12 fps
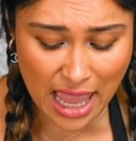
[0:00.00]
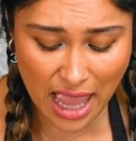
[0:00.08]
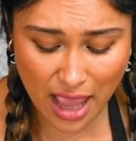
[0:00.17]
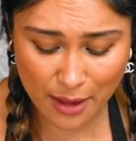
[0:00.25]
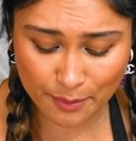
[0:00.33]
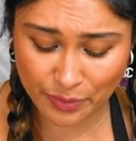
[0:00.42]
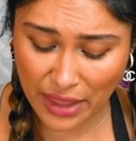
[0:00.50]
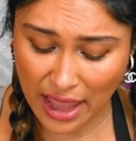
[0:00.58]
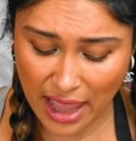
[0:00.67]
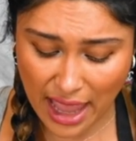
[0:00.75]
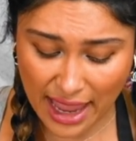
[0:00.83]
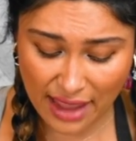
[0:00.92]
Um,
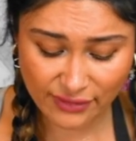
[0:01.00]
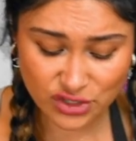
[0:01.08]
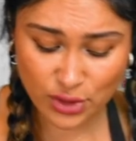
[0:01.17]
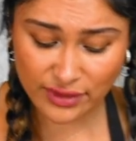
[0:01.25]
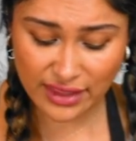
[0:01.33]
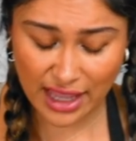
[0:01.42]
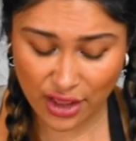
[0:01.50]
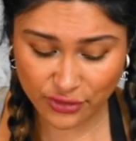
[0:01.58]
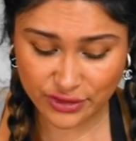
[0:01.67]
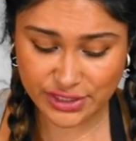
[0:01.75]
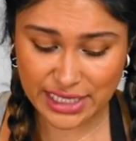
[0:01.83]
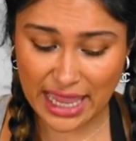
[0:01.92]
I haven't tried the
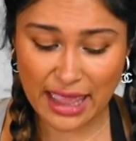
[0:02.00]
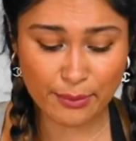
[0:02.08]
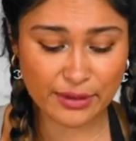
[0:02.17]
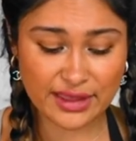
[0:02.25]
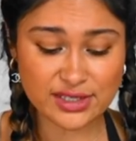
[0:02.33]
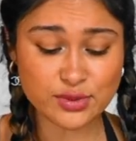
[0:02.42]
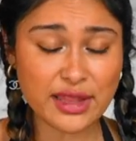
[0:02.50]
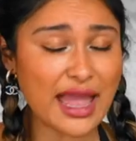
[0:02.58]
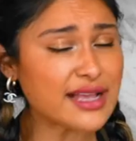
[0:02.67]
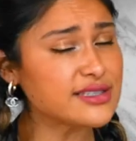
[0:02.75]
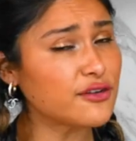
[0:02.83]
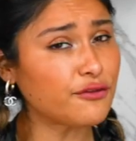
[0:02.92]
others yet, but this one that
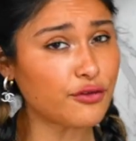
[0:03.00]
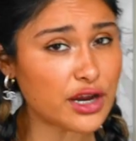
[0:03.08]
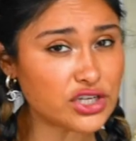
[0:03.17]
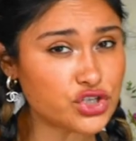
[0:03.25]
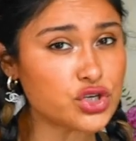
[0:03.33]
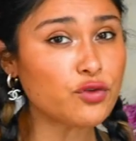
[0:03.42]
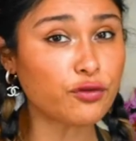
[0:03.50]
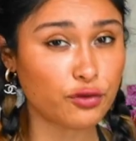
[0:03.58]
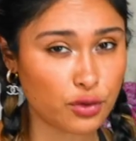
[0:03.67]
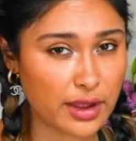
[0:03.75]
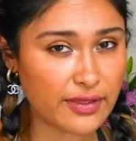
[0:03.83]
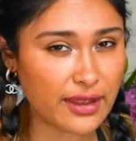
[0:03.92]
has the fresh
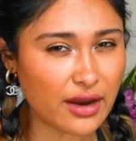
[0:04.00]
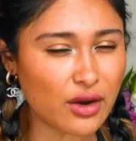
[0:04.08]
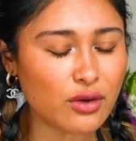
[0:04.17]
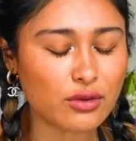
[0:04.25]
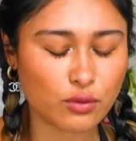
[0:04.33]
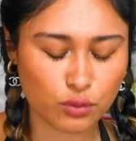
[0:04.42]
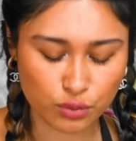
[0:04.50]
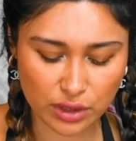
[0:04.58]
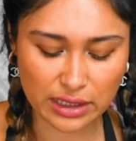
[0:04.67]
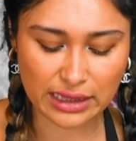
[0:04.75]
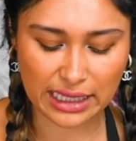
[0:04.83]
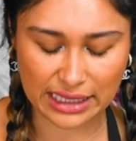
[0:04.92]
fruit in there
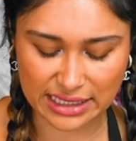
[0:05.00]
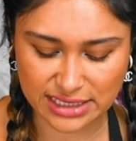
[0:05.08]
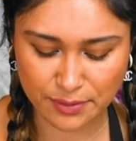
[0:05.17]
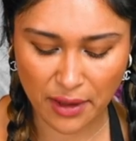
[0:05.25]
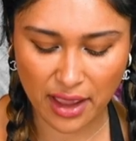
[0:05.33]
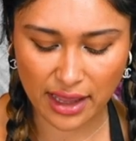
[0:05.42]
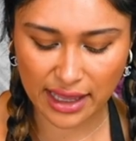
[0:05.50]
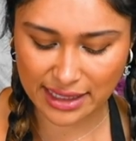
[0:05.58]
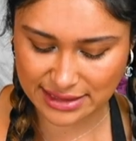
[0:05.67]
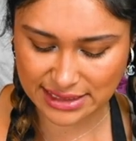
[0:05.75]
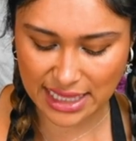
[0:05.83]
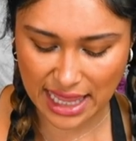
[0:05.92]
really hit the spot.
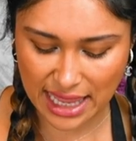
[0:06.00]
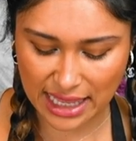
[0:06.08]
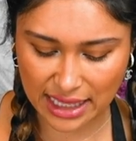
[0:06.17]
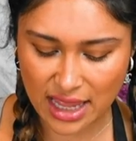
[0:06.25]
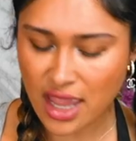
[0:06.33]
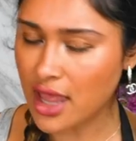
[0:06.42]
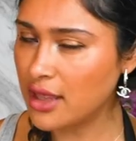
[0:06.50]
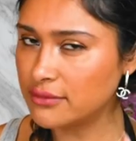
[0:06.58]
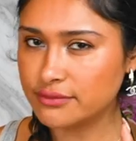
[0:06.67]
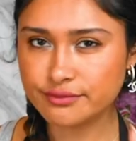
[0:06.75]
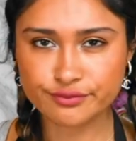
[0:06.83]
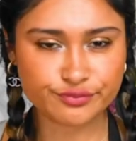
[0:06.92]
It's like
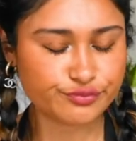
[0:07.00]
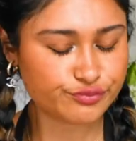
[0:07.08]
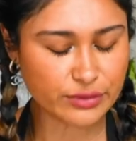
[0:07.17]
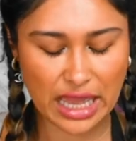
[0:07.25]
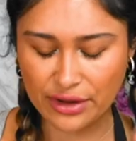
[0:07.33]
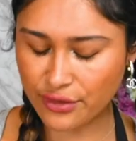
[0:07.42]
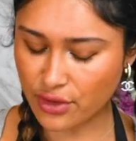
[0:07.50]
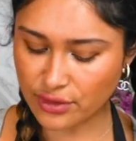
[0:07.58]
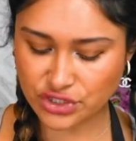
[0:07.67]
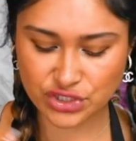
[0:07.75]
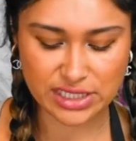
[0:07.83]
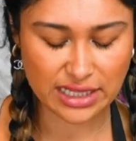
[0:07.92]
I don't know.
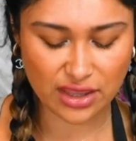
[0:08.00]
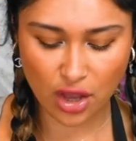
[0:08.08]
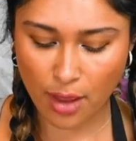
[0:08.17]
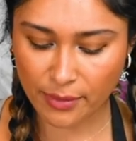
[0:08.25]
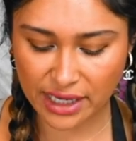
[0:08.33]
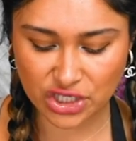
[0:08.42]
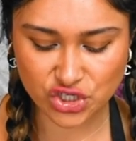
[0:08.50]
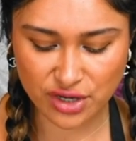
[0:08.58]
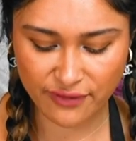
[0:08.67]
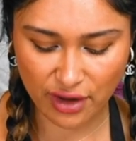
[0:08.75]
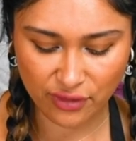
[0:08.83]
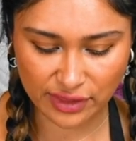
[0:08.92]
It's just like the combination
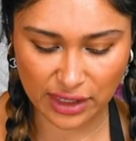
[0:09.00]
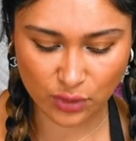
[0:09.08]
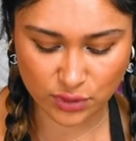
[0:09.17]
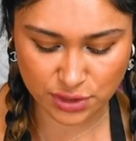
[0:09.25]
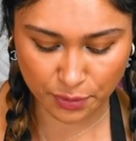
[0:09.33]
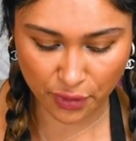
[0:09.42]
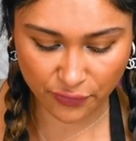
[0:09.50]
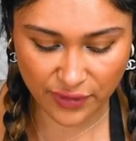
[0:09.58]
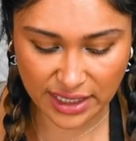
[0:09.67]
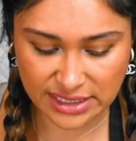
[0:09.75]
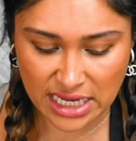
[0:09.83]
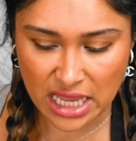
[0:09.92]
of everything was
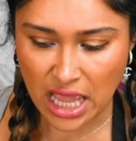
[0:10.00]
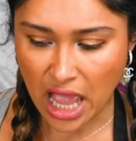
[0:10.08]
perfect.